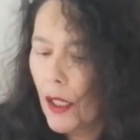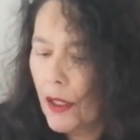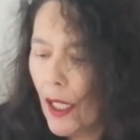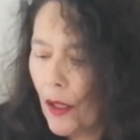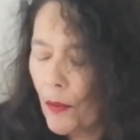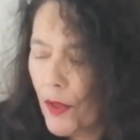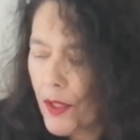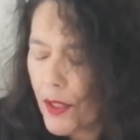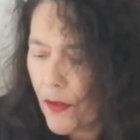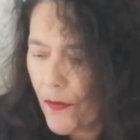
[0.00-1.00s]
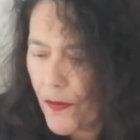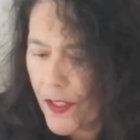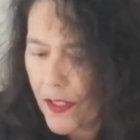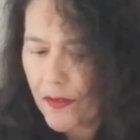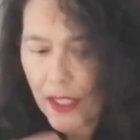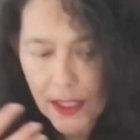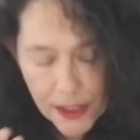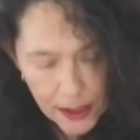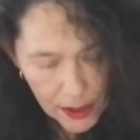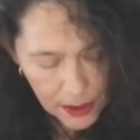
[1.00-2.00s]
an element of
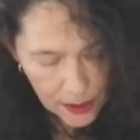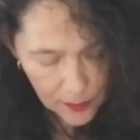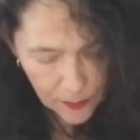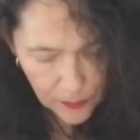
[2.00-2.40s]
serenity,